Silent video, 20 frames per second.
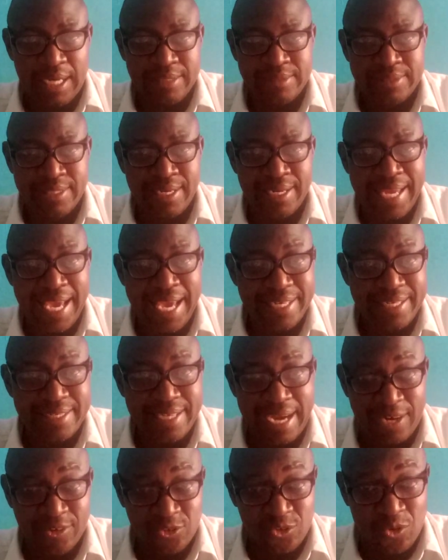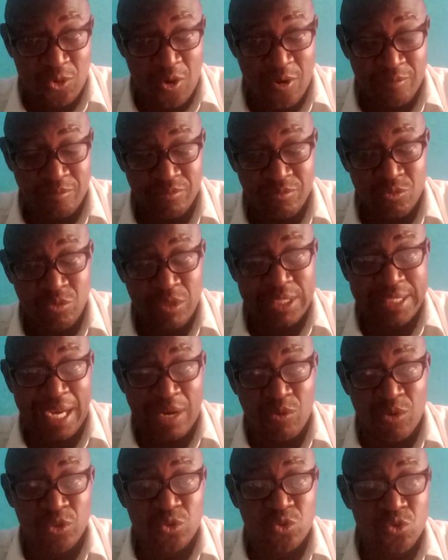the learning outcome, which I
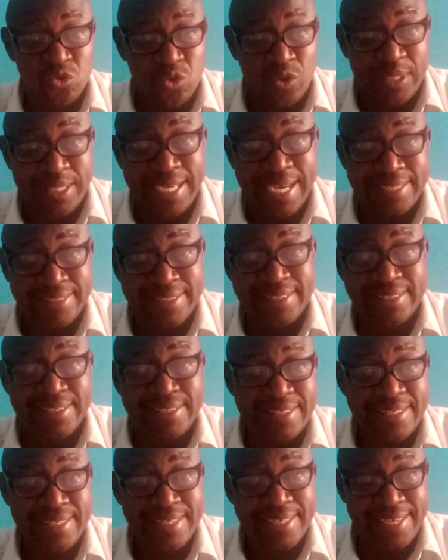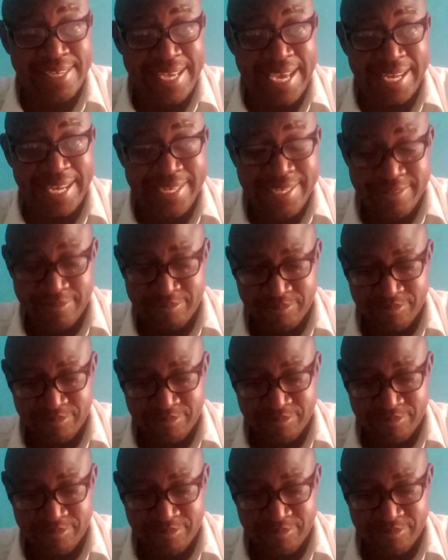want you to get it clearly,